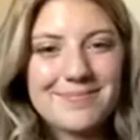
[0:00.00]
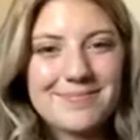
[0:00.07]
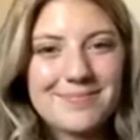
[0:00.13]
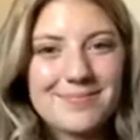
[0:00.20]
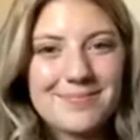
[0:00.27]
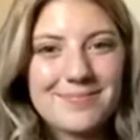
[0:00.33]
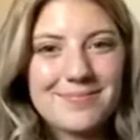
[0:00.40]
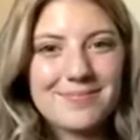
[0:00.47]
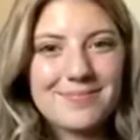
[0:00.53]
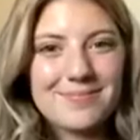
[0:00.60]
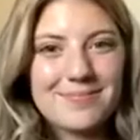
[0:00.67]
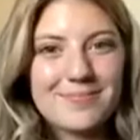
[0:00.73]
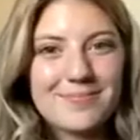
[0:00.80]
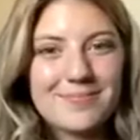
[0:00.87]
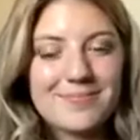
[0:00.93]

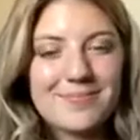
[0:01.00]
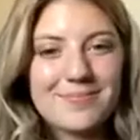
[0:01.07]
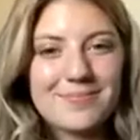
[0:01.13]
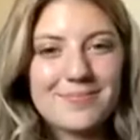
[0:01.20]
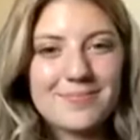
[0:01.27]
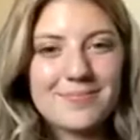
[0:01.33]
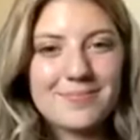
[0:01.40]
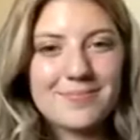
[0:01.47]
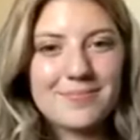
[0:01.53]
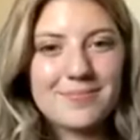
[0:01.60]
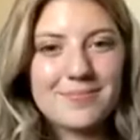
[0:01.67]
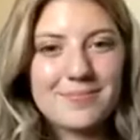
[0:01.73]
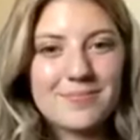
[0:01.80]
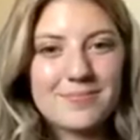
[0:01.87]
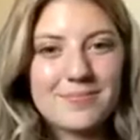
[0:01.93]

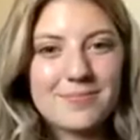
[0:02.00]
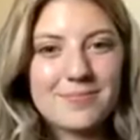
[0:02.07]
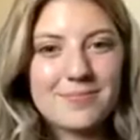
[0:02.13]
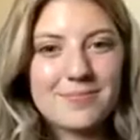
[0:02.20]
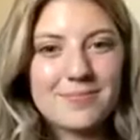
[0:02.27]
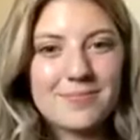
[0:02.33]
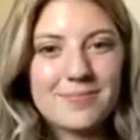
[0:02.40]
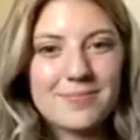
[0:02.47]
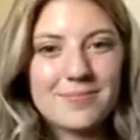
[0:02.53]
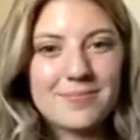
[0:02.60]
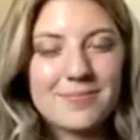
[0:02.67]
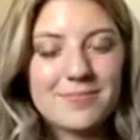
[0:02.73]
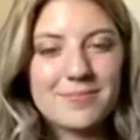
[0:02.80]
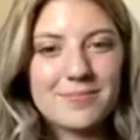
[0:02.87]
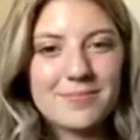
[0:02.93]

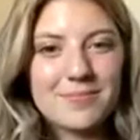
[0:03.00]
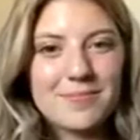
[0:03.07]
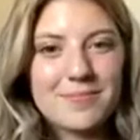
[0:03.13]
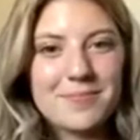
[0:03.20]
[no speech]